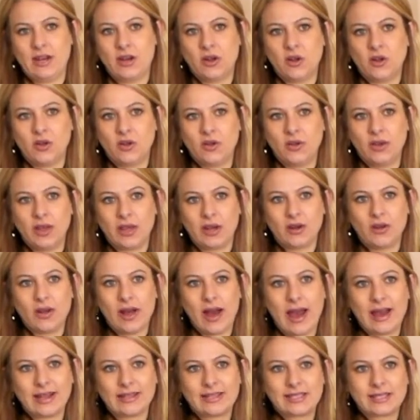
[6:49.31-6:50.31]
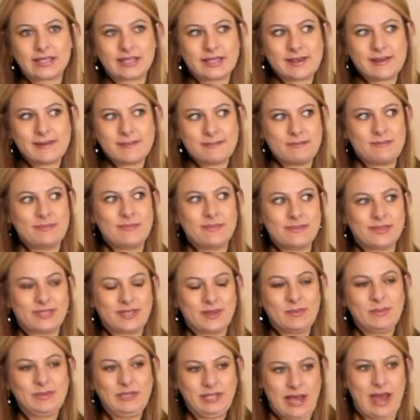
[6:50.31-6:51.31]
It'll add some
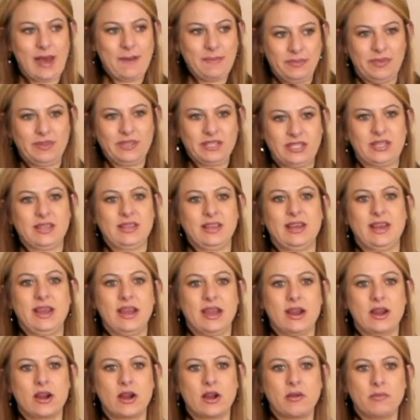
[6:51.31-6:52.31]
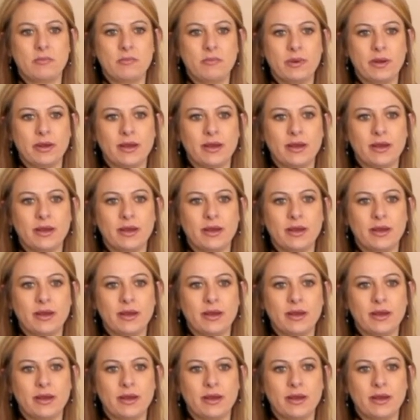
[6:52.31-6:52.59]
depth to the hair.